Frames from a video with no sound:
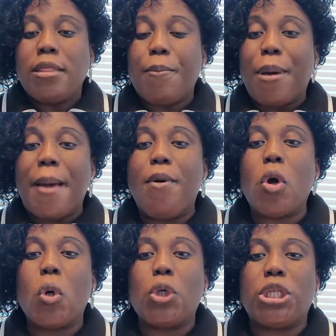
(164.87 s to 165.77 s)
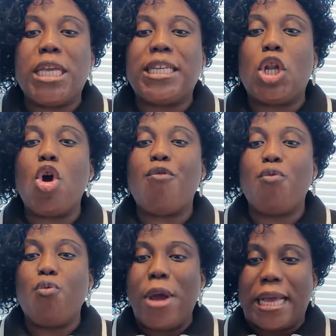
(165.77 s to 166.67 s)
The Bible contains a lot
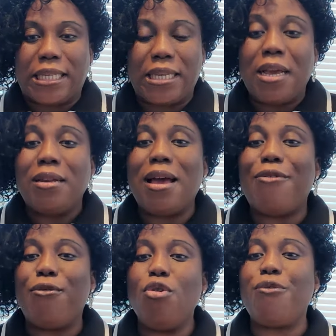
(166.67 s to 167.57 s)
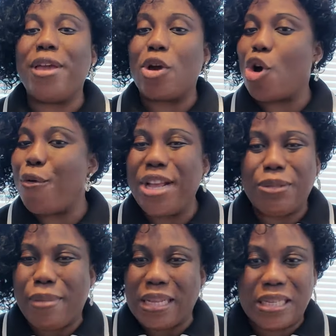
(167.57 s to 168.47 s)
of words that are full of
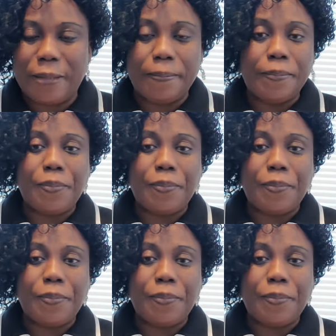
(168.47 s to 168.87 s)
encouragement,